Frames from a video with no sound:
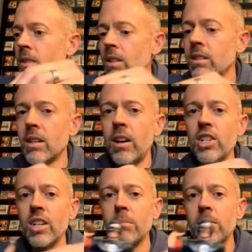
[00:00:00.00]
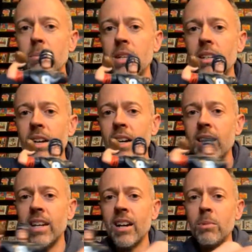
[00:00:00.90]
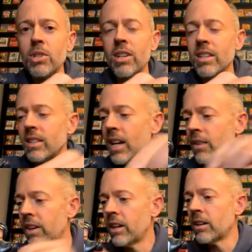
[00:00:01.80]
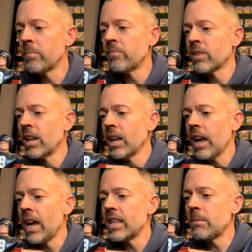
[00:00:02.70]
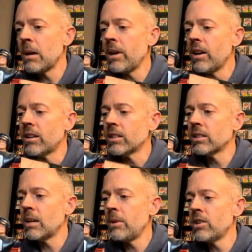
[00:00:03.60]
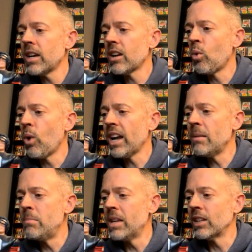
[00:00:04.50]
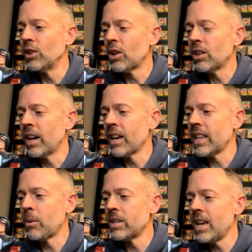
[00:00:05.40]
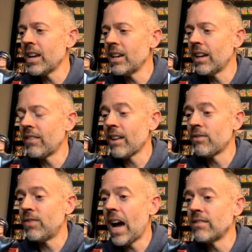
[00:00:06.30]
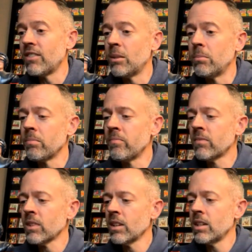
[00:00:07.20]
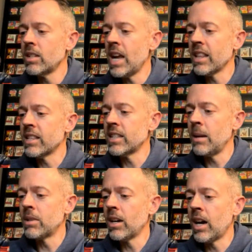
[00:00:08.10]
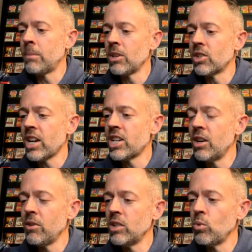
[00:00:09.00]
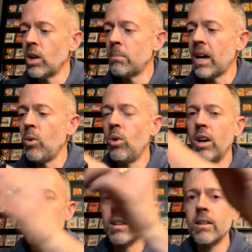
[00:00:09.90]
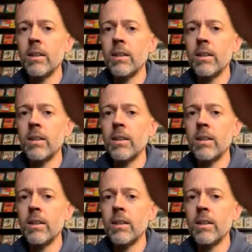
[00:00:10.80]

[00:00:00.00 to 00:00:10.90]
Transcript: Sorry, Jim, didn't mean to knock you down. I'll put you on the side over here. And then my Bears. My Bears had quite a bit that looked like they were taken. I've got 5 of them taken at the same time. So I'll try to show these one by one.